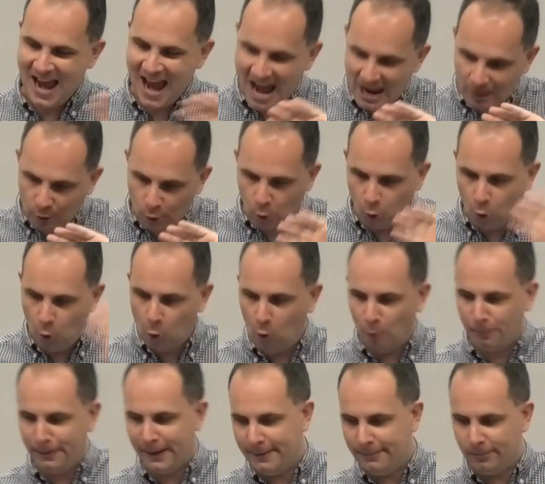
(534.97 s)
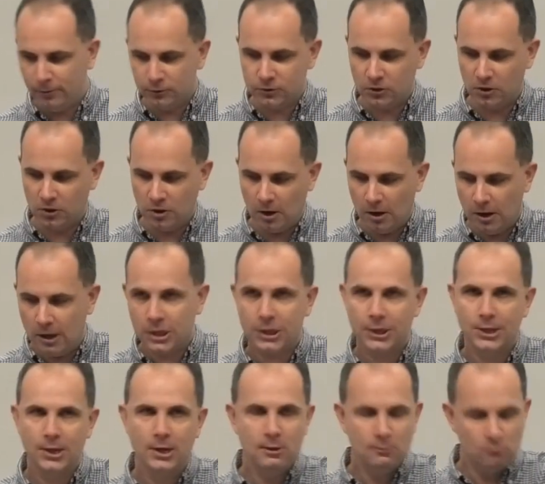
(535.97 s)
And all peoples on
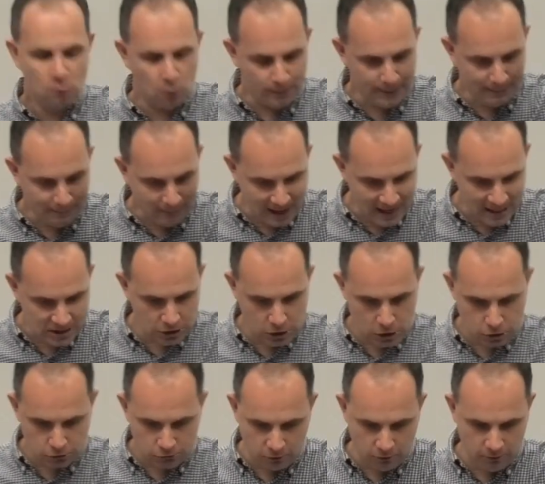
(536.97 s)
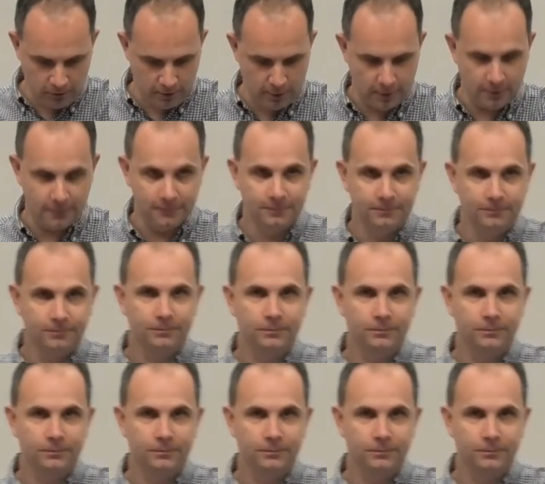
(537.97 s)
earth will be blessed through you.